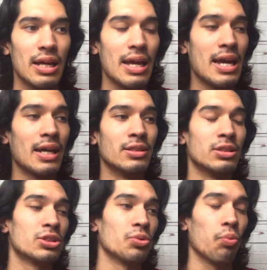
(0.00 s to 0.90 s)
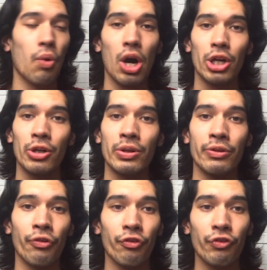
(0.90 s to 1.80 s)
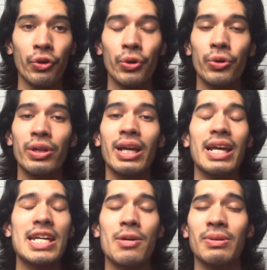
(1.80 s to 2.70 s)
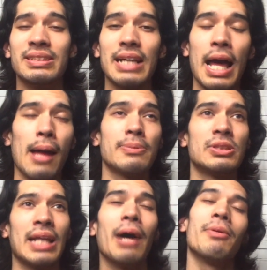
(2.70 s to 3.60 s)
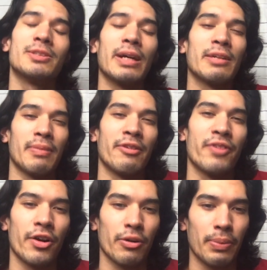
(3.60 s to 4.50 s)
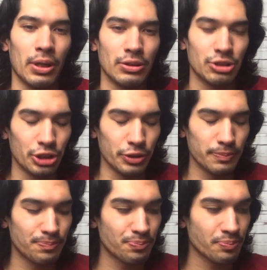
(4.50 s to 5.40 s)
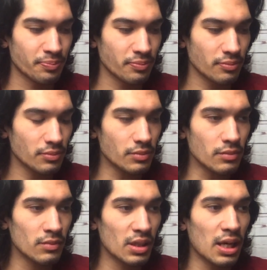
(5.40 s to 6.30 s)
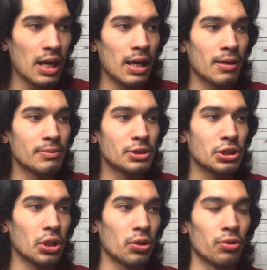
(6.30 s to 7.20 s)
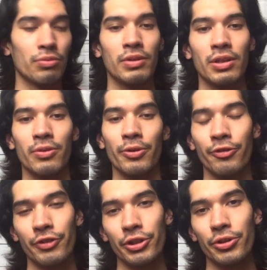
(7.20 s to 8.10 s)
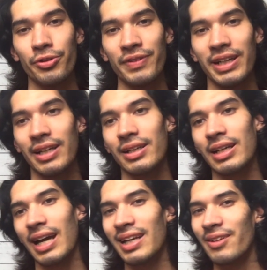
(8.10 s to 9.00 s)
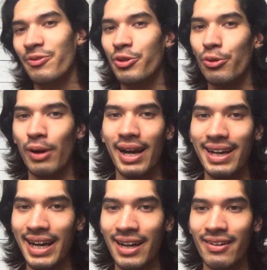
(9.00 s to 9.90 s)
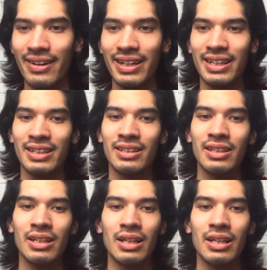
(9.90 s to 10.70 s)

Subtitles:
and just the water and the food. It was that was like my favorite part too. So review of it, kind of gray area.